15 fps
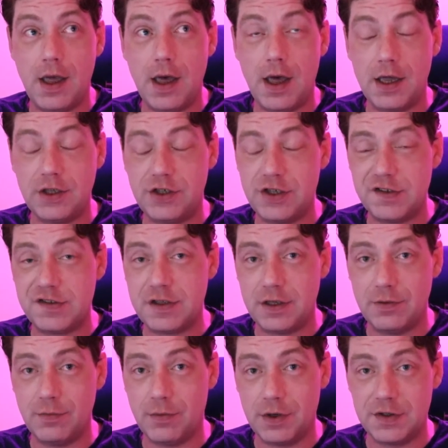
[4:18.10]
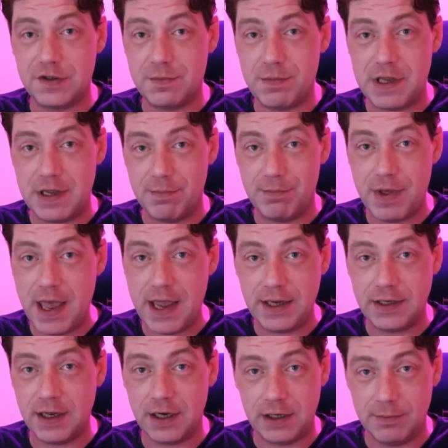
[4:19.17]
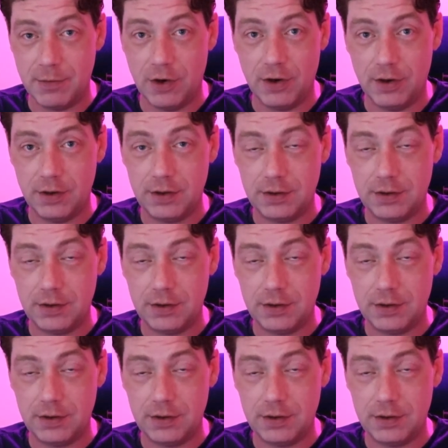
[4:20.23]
I just didn't want to be in pain anymore.